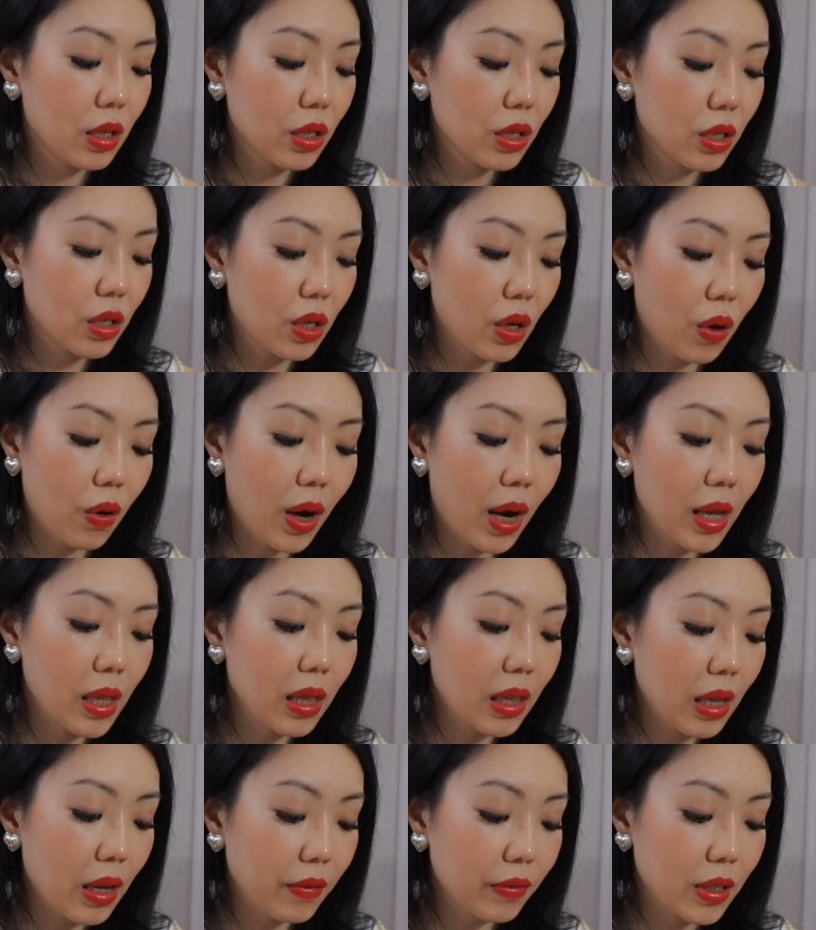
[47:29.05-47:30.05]
So I
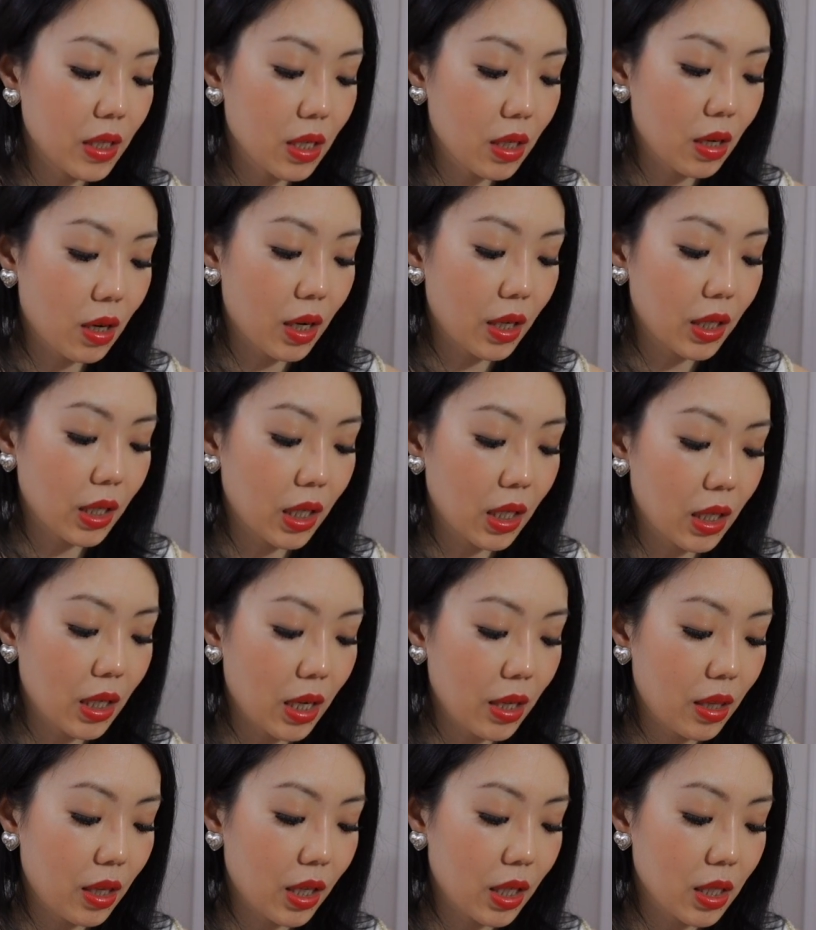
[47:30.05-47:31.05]
love this cardigan.
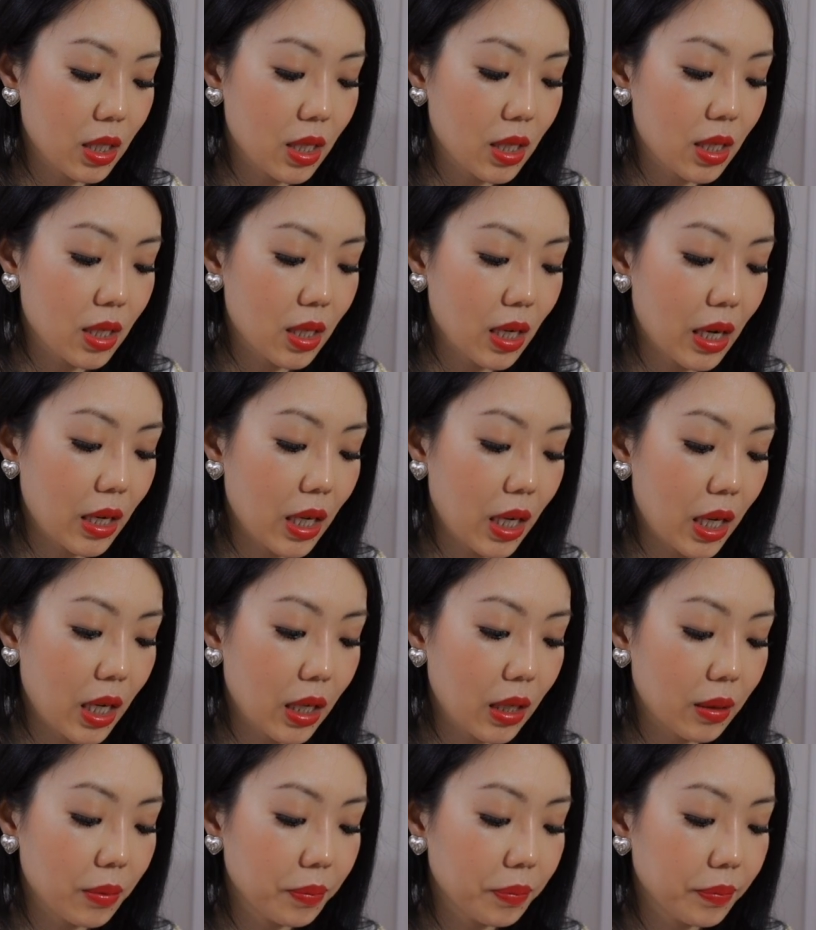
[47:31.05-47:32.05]
I think it's
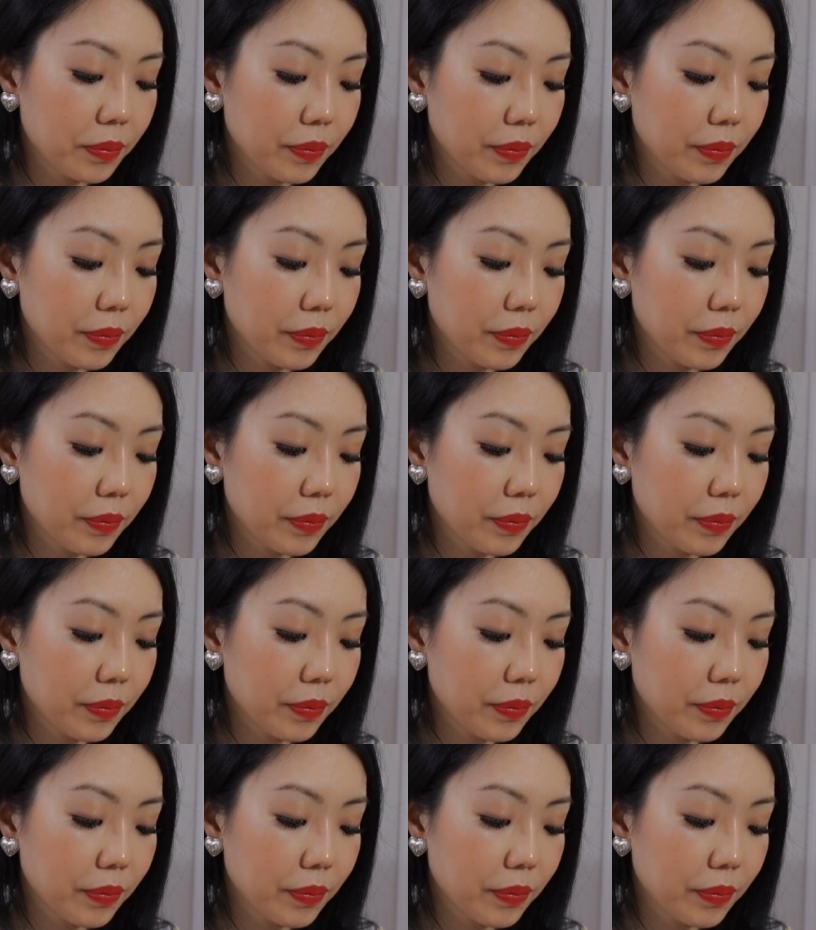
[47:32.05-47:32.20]
stunning.